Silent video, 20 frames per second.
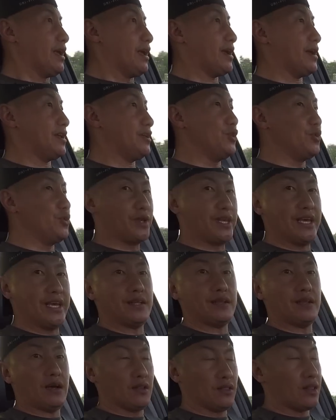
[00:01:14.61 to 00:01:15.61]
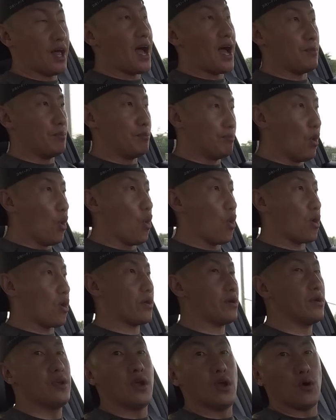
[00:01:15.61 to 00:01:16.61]
and you get a lot
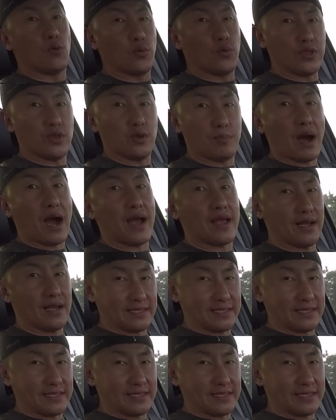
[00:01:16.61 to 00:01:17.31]
more when you buy a